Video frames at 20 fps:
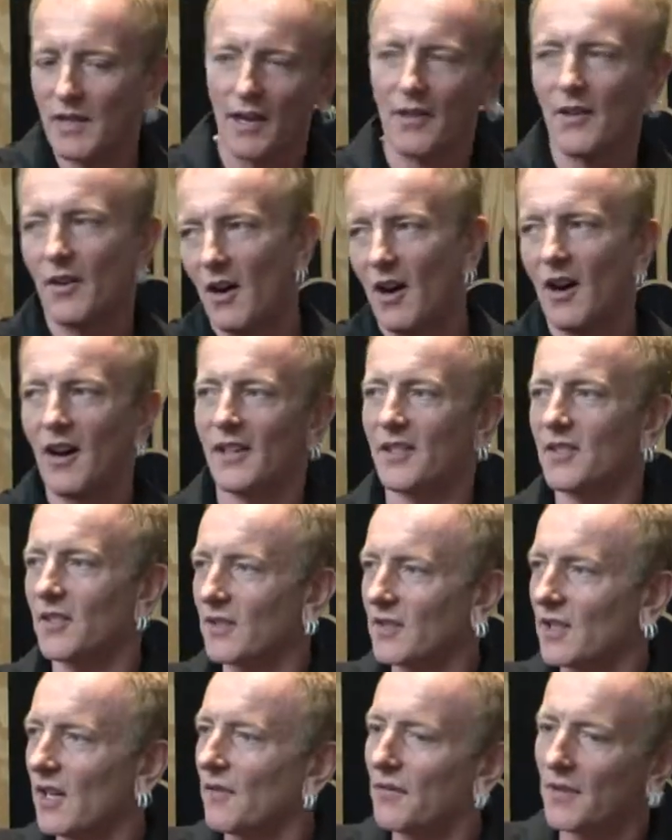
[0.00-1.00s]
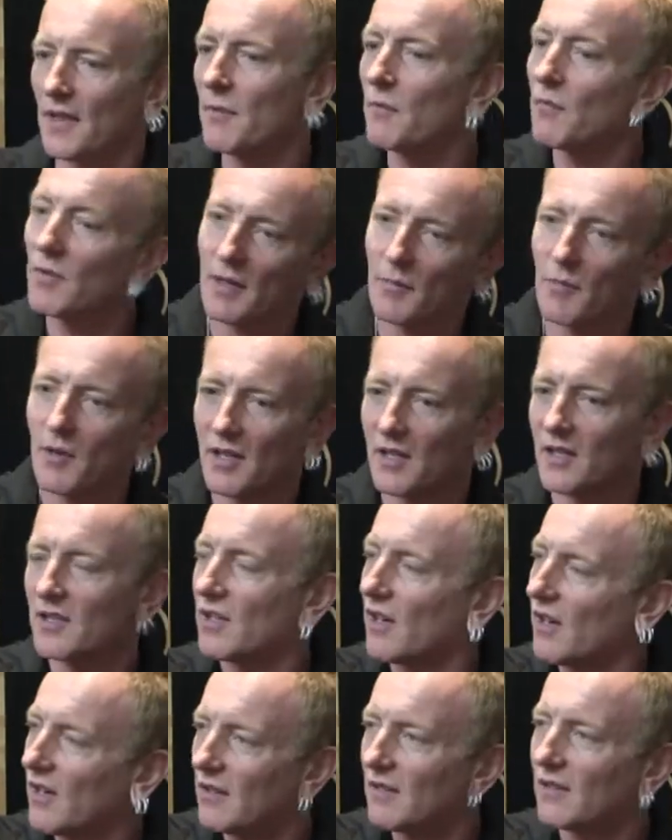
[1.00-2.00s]
other artists and stuff, and then we're going to
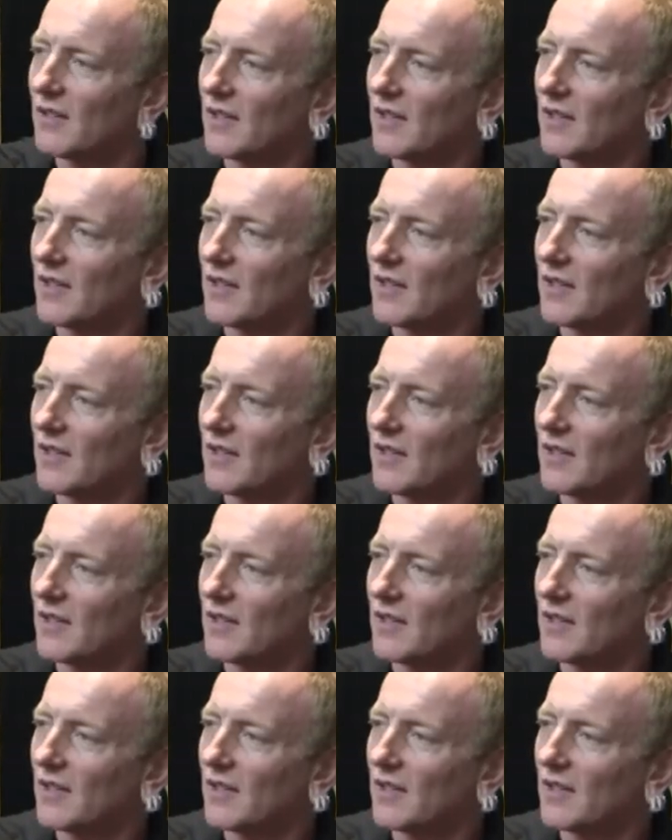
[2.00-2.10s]
start